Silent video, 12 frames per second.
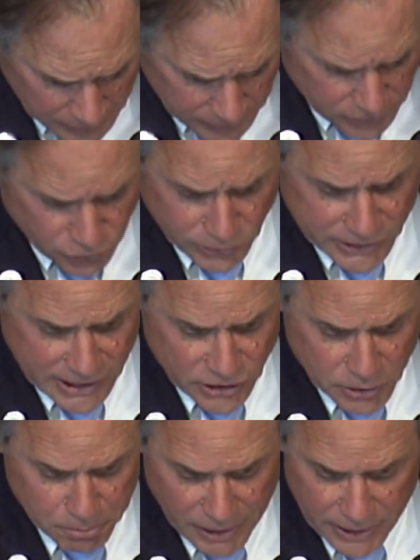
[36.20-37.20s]
The
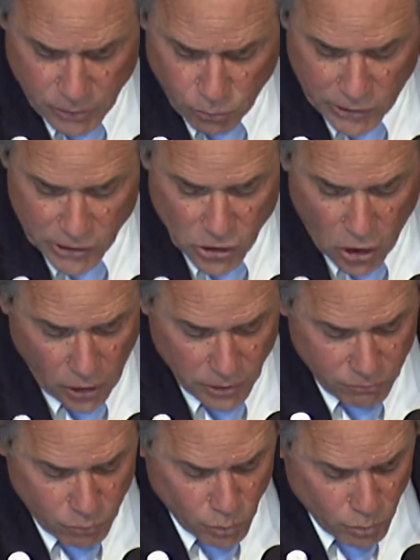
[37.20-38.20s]
strategic plan that we are
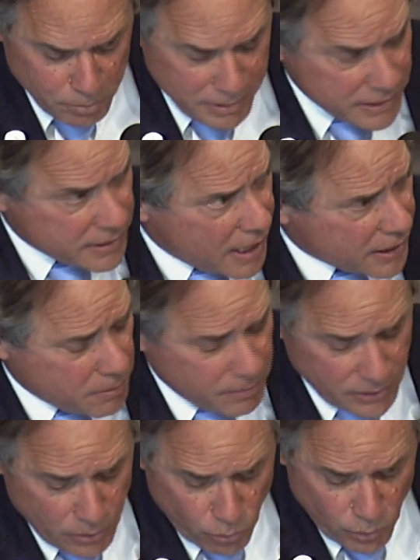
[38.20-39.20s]
calling for will be a
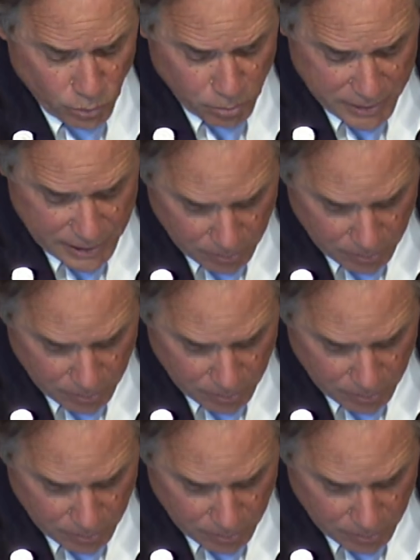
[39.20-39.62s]
document that we will be